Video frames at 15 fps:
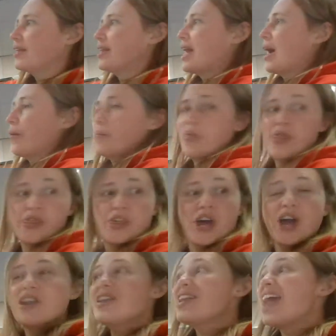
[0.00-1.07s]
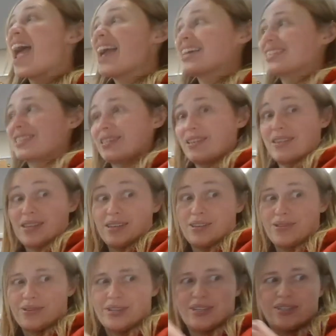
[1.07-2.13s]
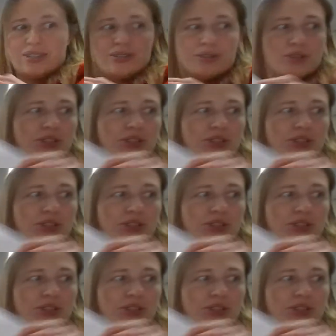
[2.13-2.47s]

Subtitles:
Now, the next thing you need to do,